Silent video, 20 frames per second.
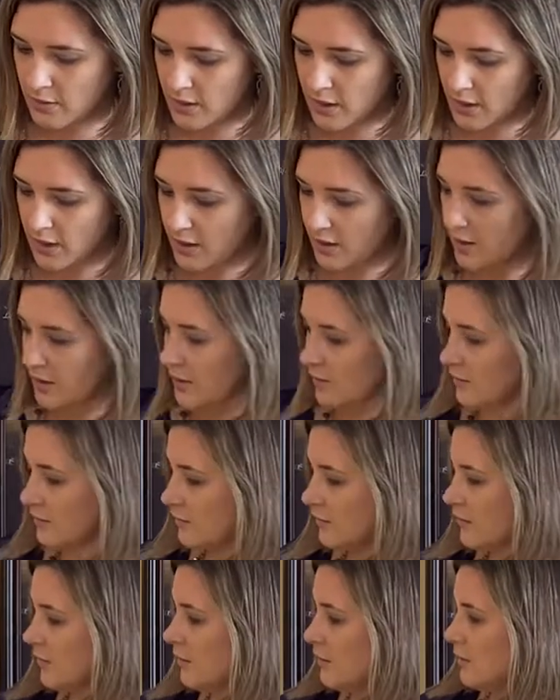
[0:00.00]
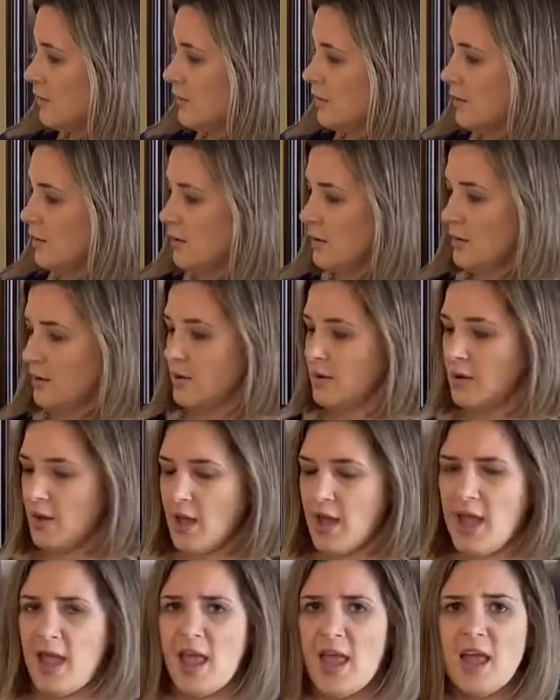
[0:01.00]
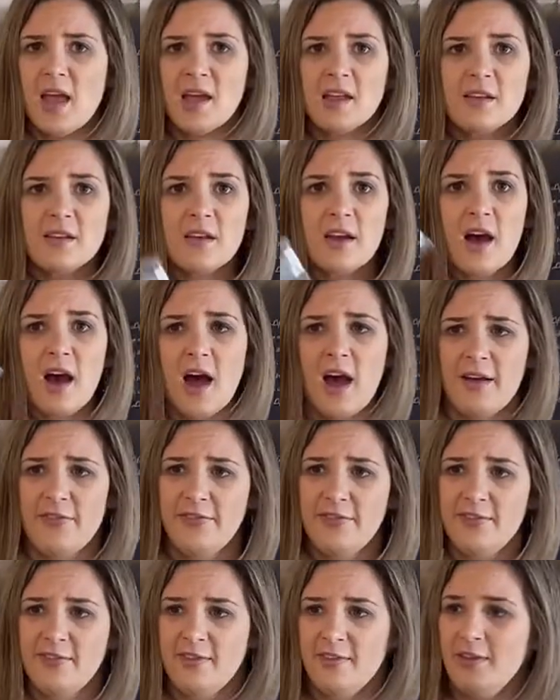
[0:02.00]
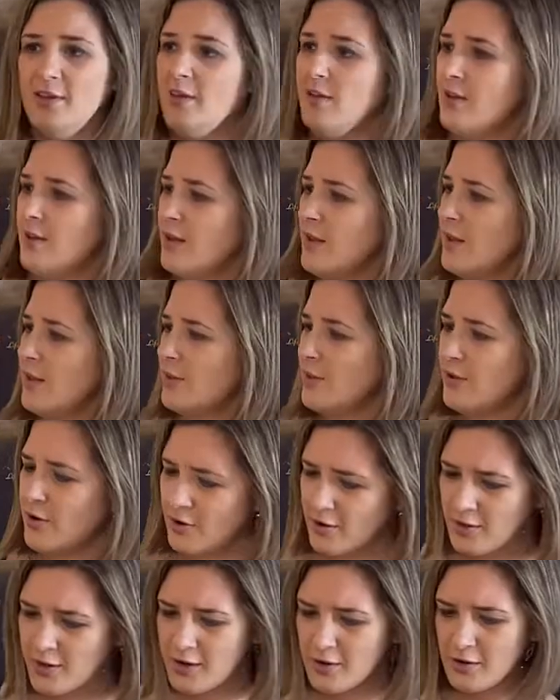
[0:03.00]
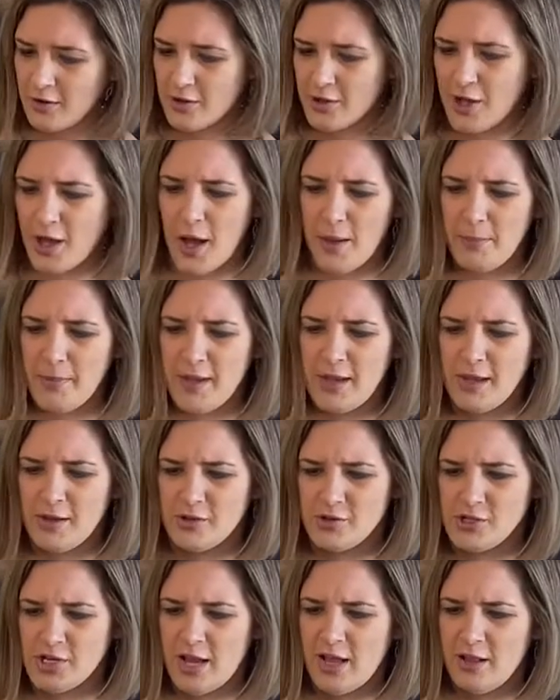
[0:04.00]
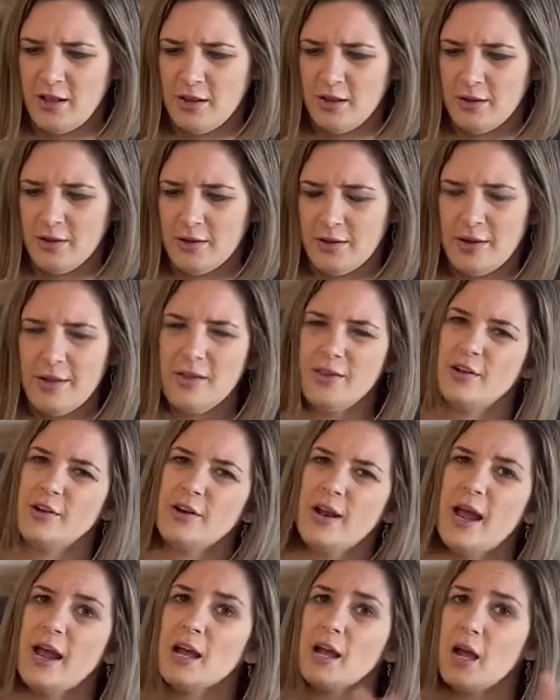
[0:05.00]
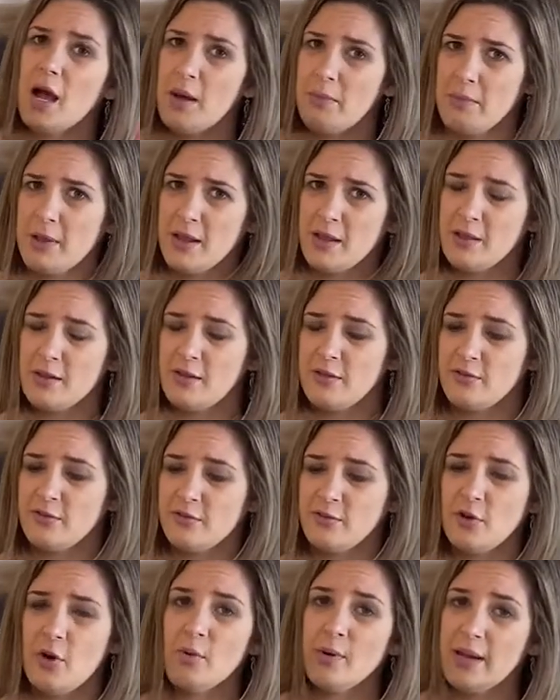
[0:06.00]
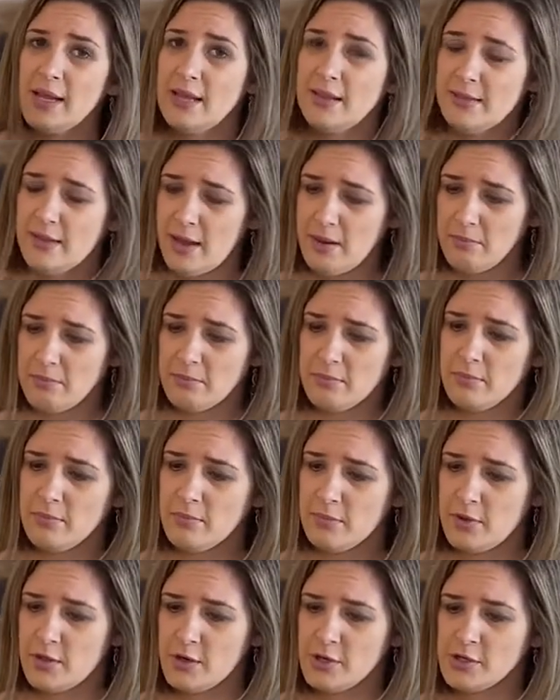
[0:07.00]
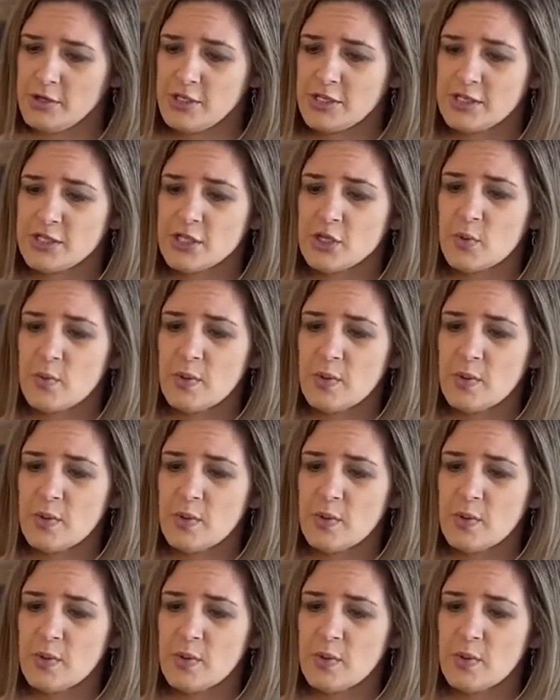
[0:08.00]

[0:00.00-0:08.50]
is handcuffs. They're little gummy gel, they're not gummies, don't eat them. They're just